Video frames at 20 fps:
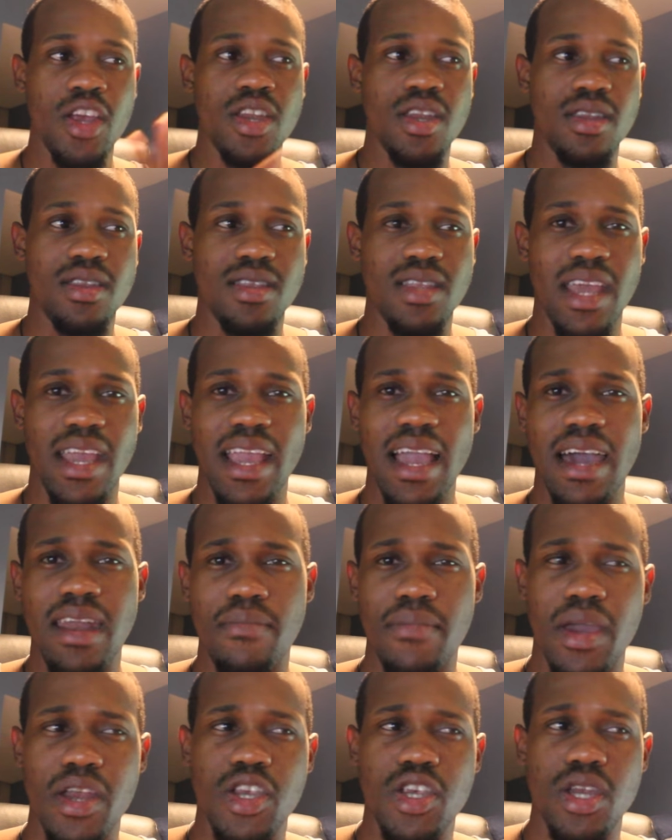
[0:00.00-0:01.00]
they kind
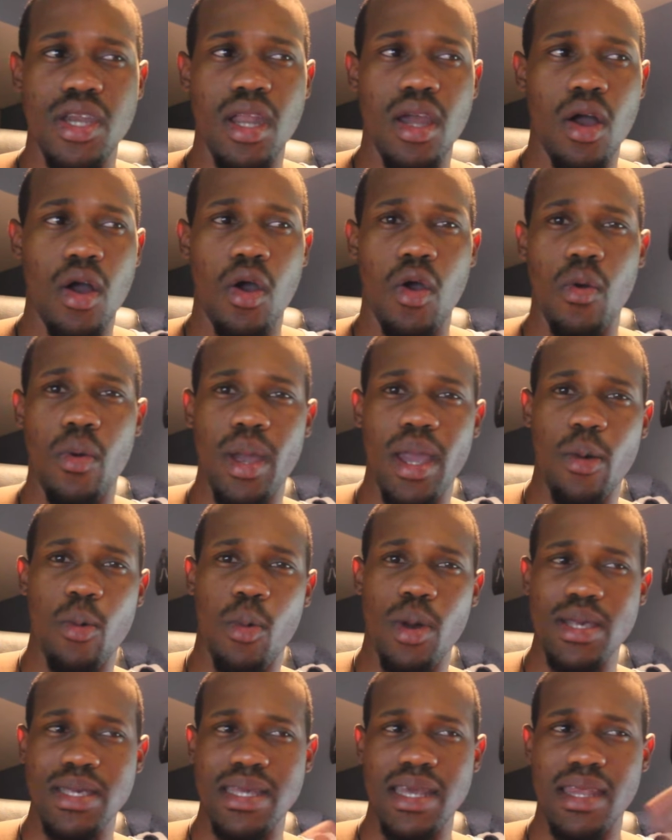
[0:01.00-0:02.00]
of mentioned, oh,
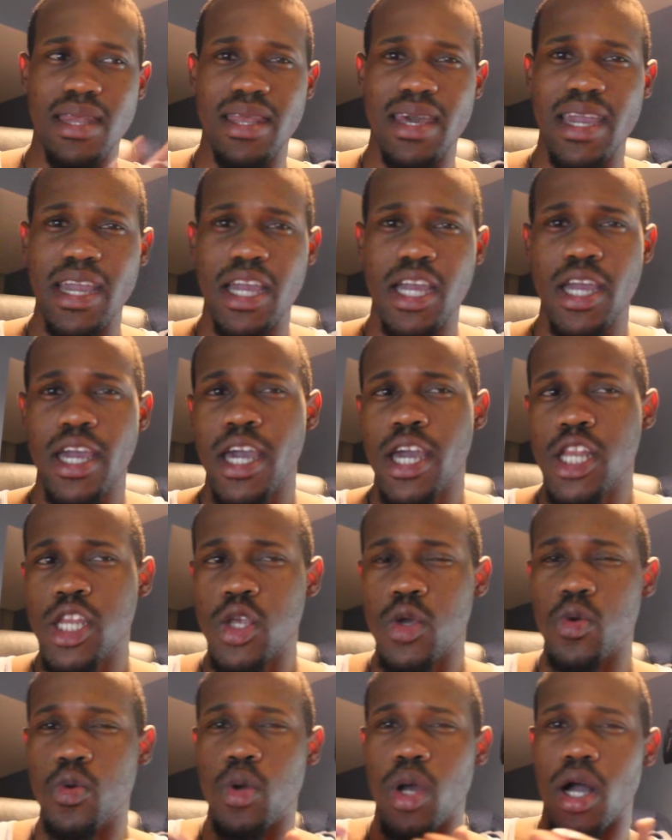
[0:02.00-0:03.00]
was the link
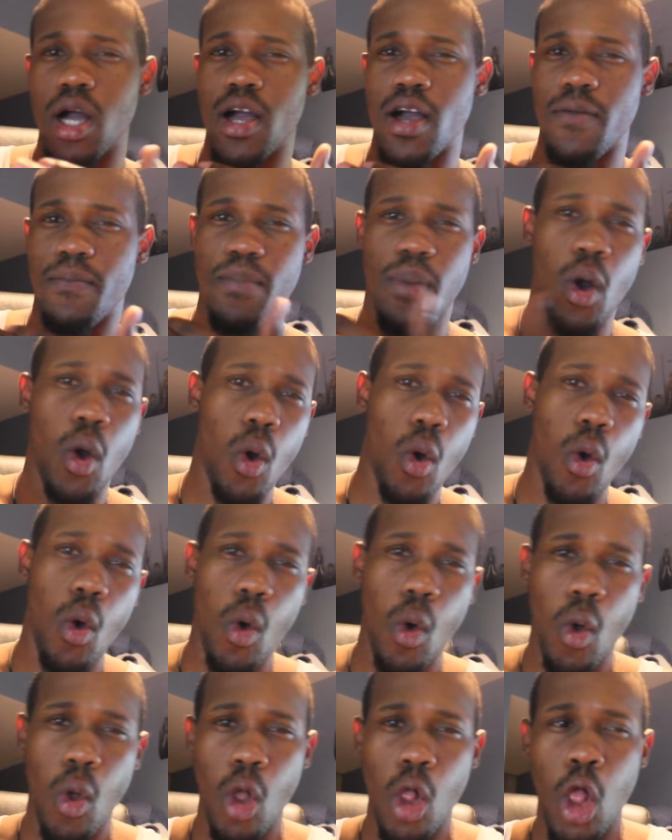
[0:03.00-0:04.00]
to a
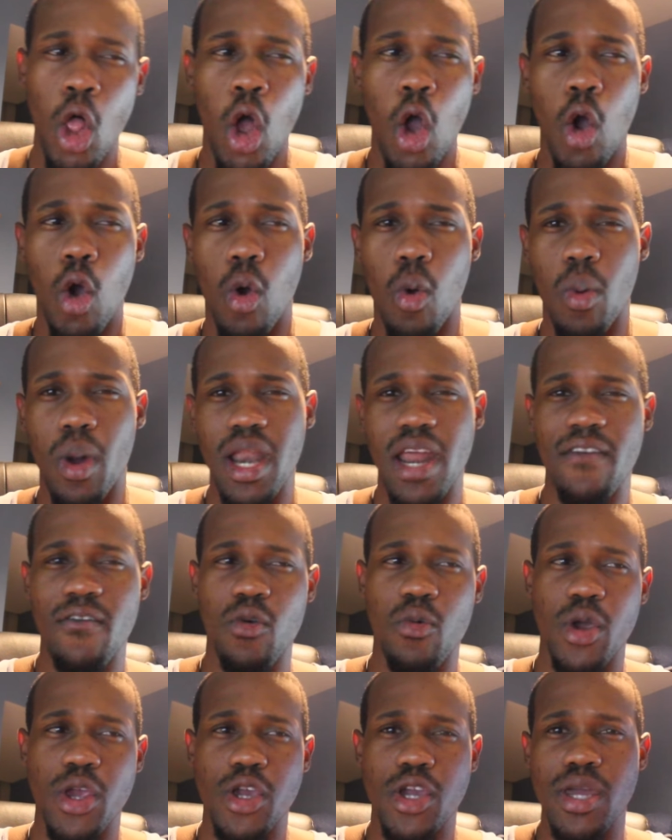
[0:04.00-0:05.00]
poll or whatever
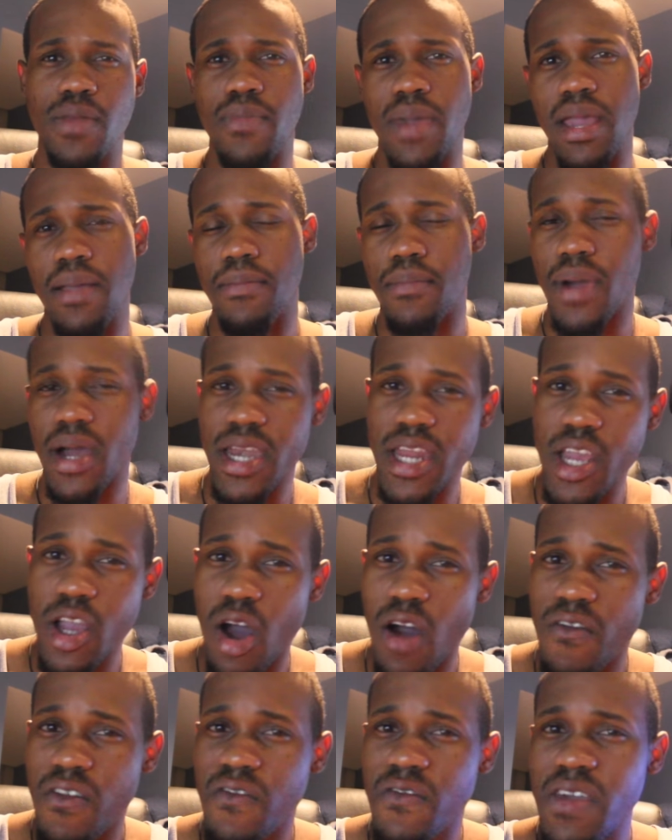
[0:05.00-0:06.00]
where you can make money
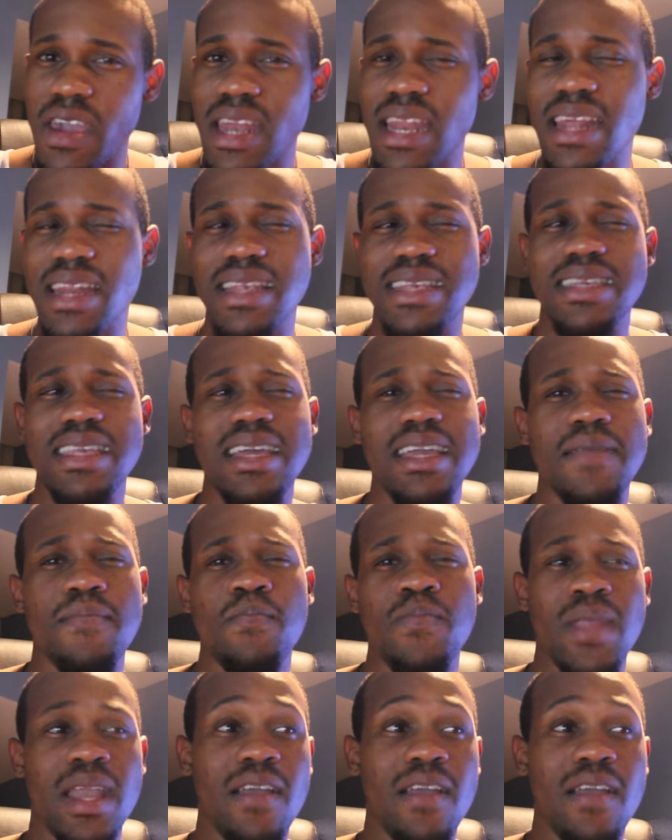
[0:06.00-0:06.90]
off of it? And it's like,